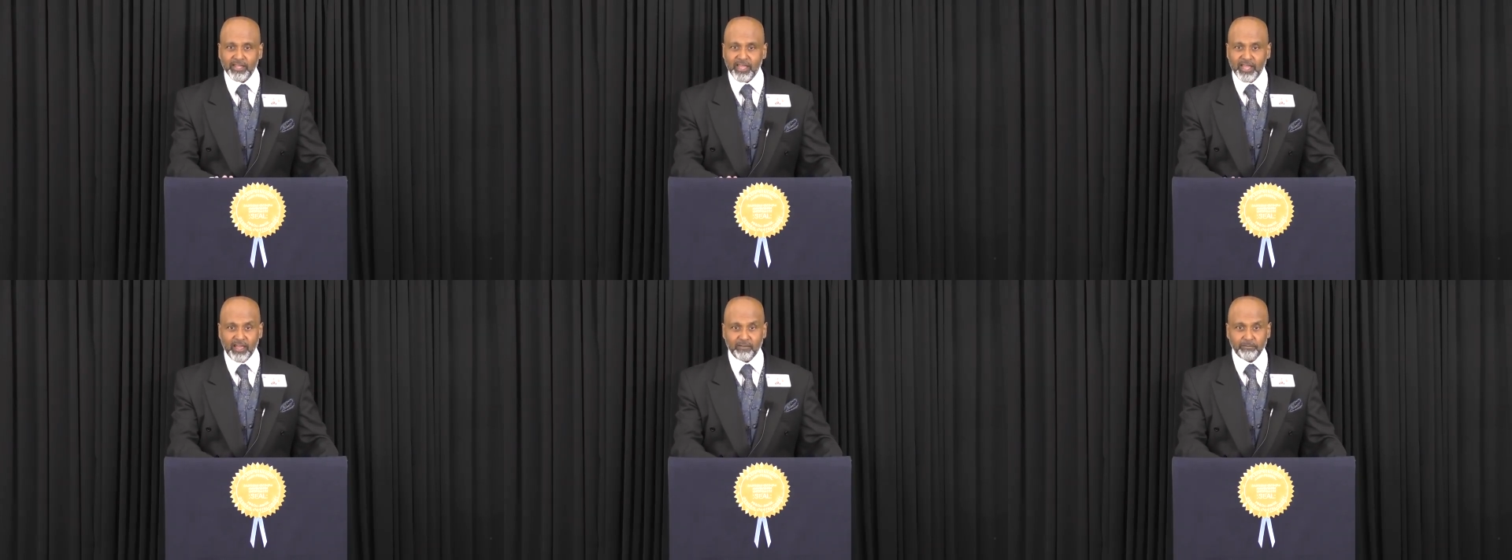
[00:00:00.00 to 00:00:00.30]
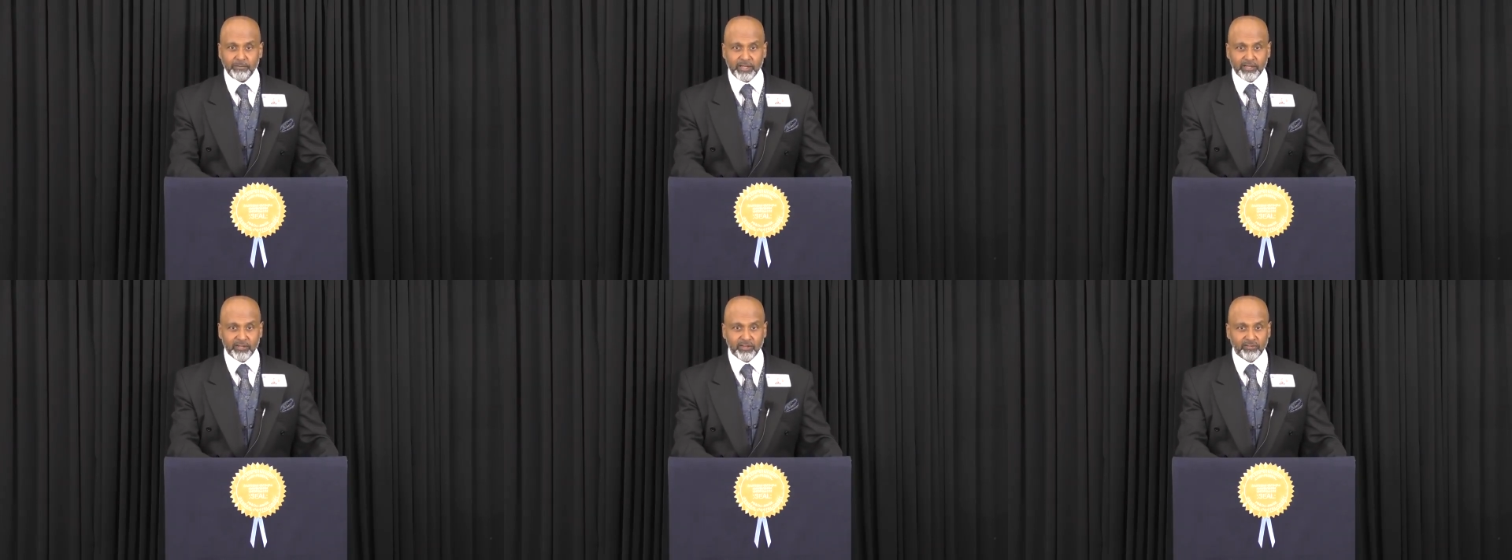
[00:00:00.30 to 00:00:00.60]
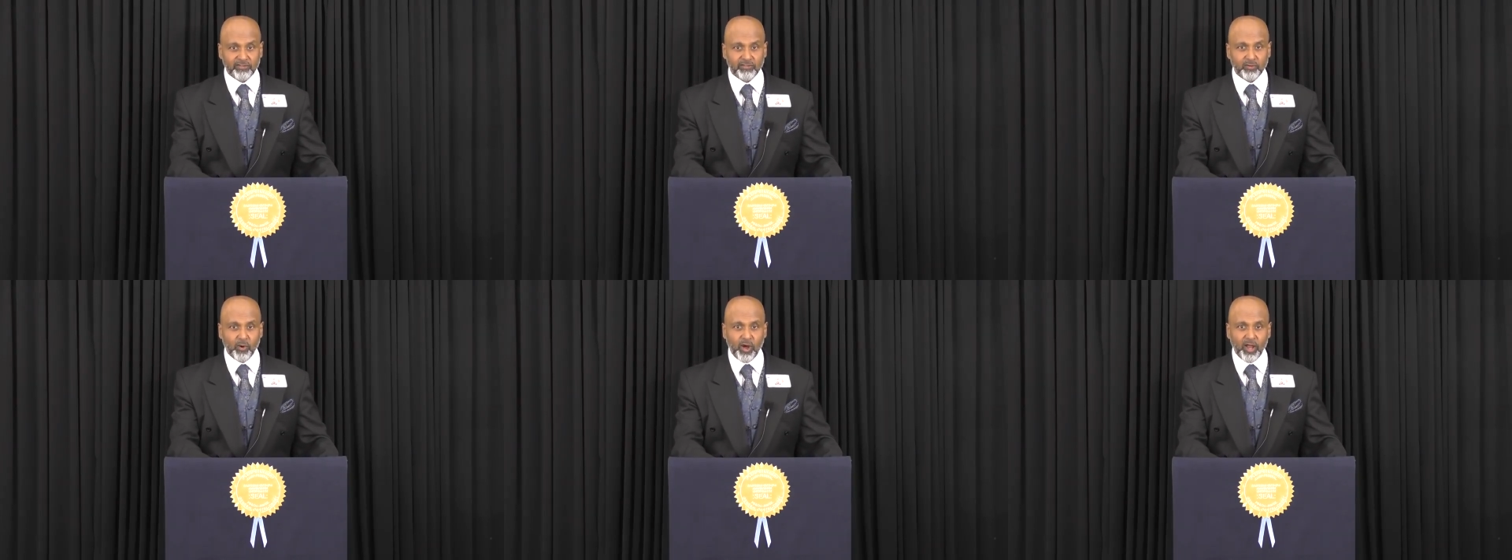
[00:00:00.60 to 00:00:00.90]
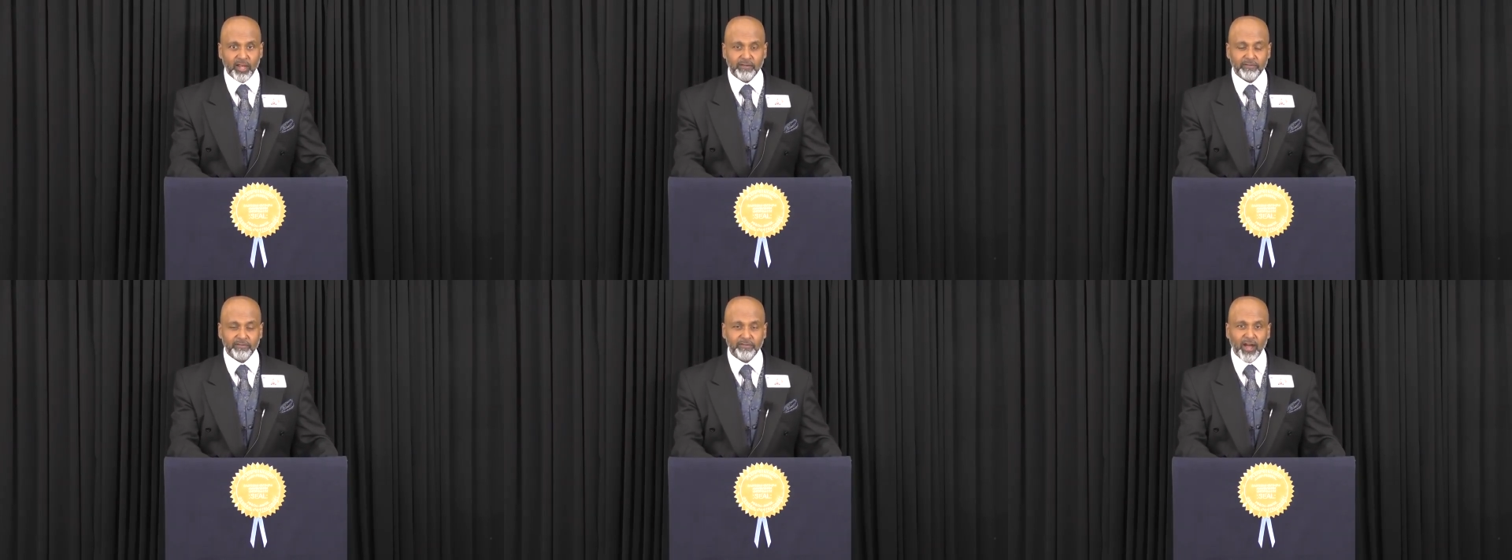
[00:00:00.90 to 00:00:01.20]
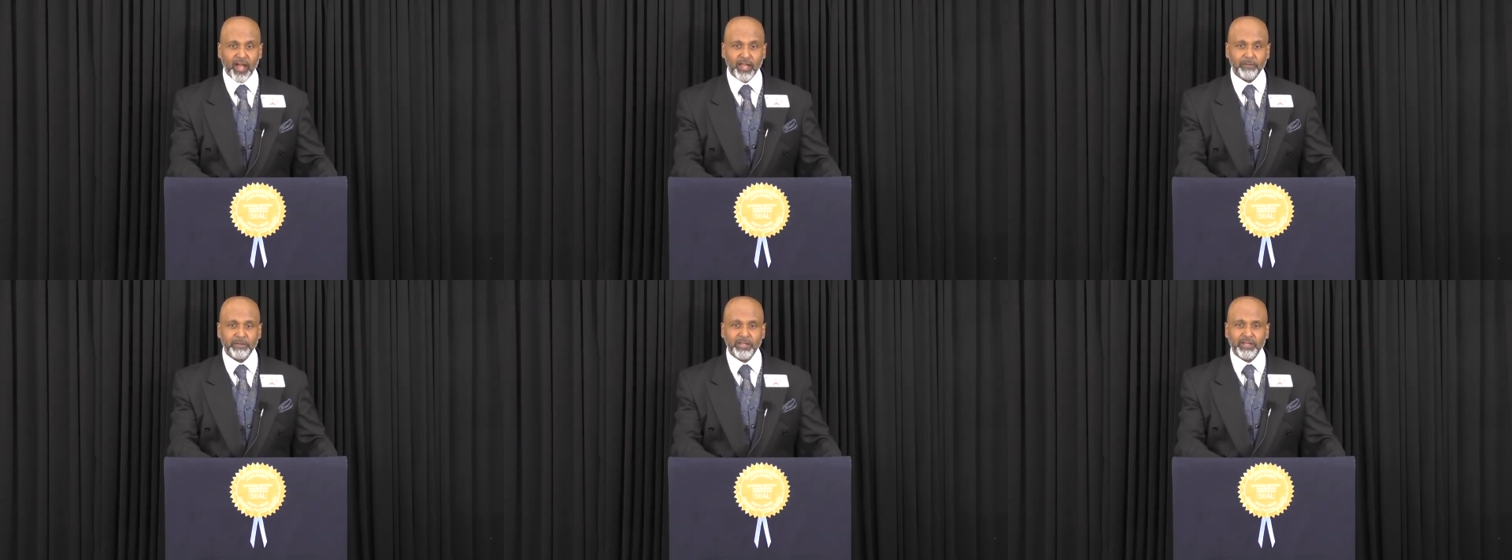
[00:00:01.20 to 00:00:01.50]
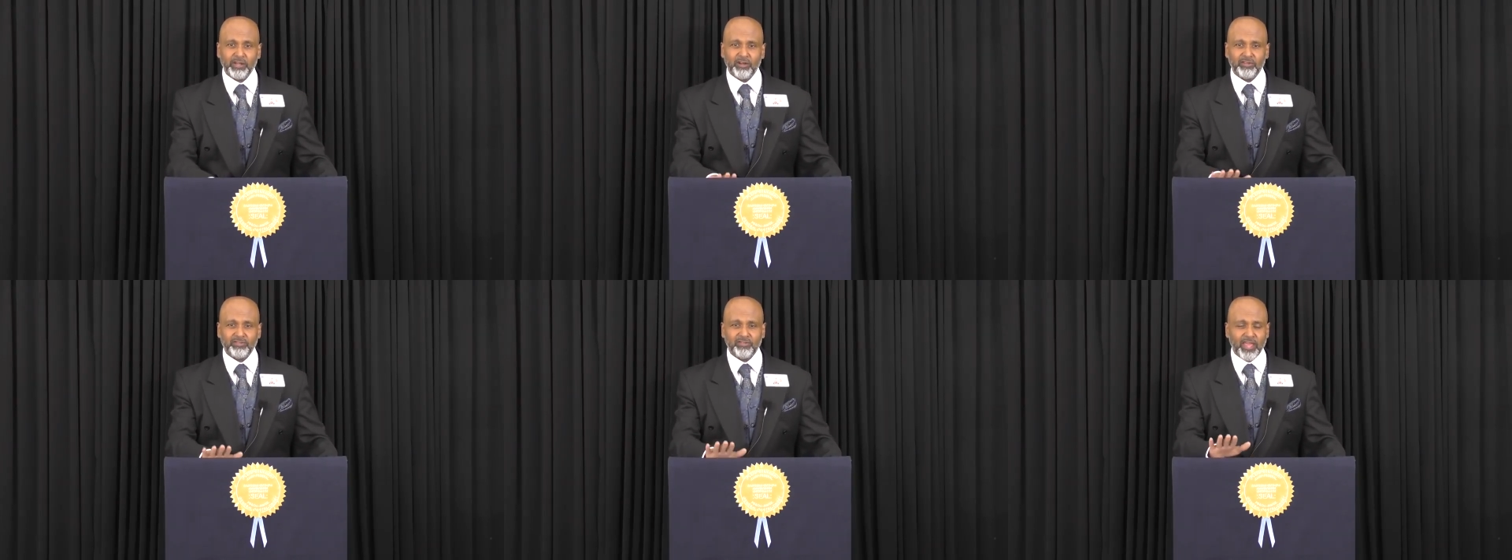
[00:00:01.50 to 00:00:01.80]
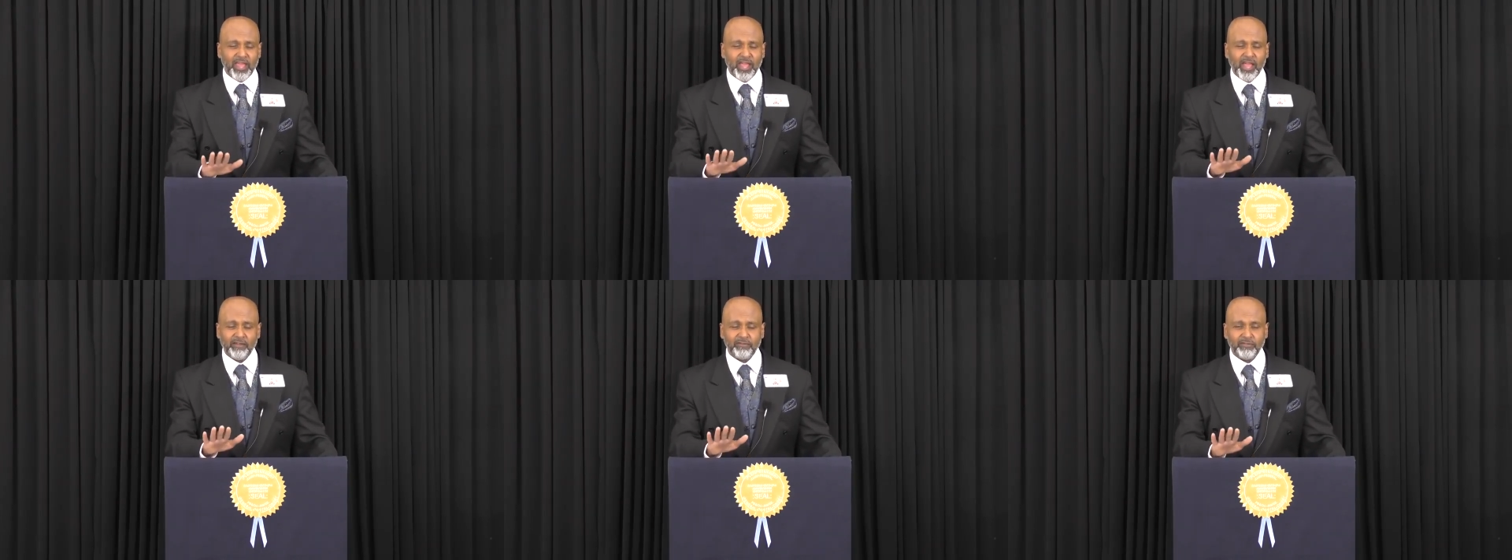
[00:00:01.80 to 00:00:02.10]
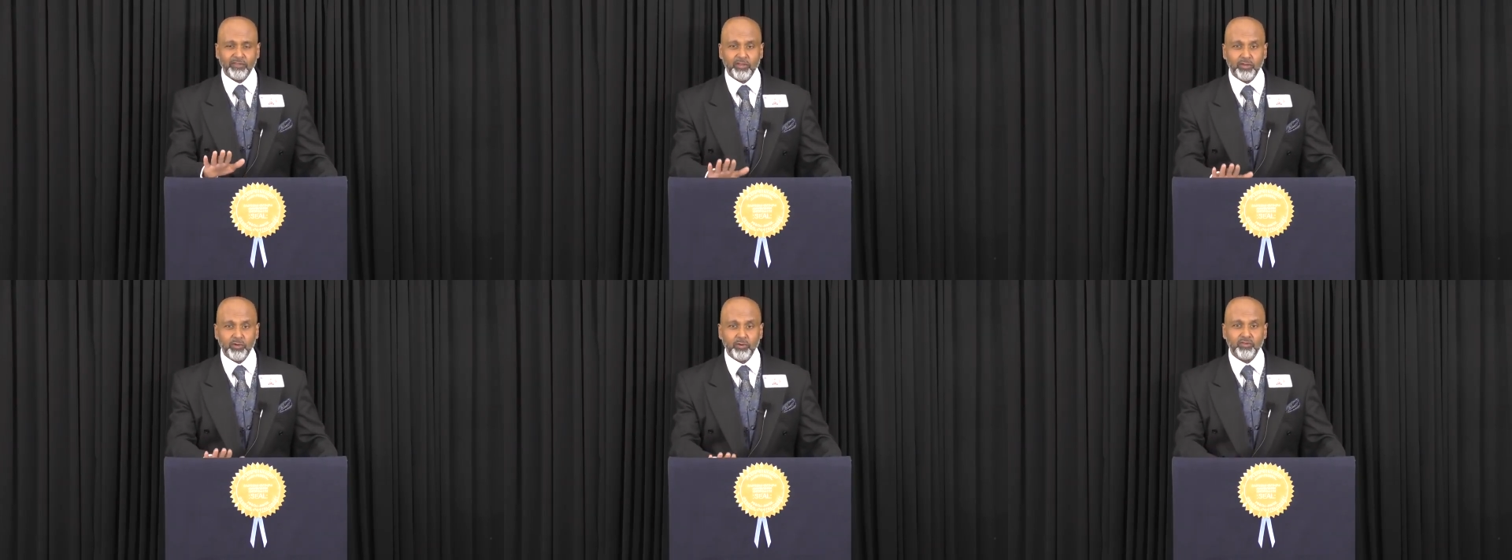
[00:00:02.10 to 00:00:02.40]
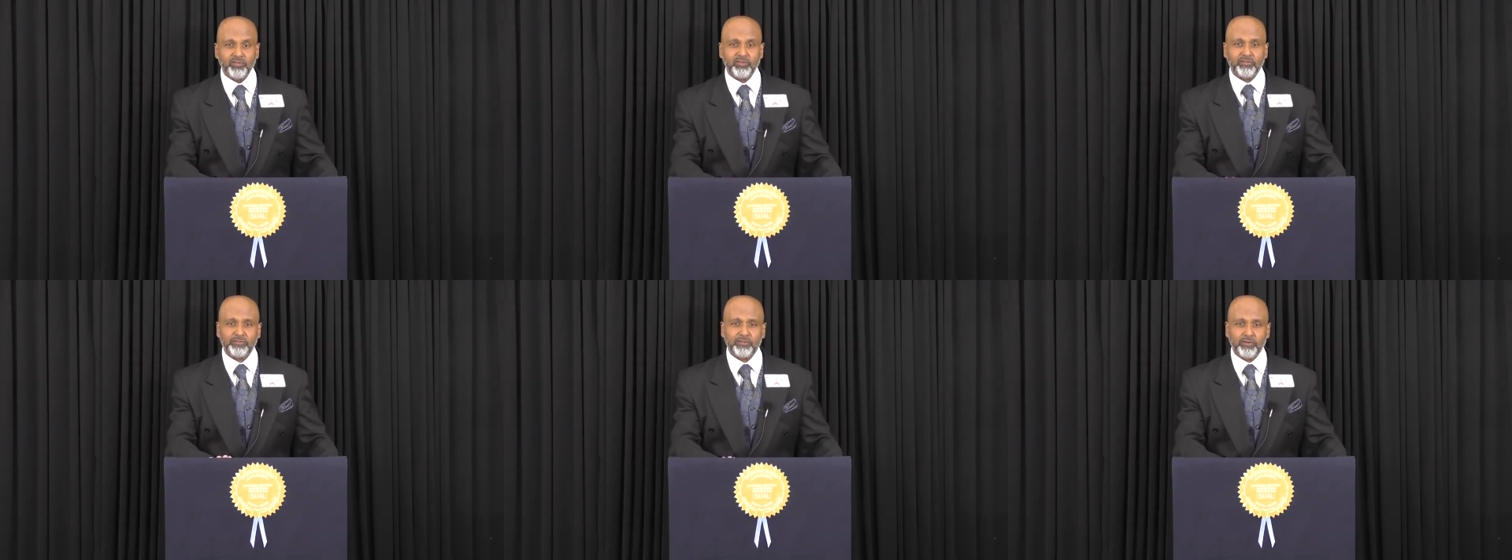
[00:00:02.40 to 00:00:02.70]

They have been disqualified because they have used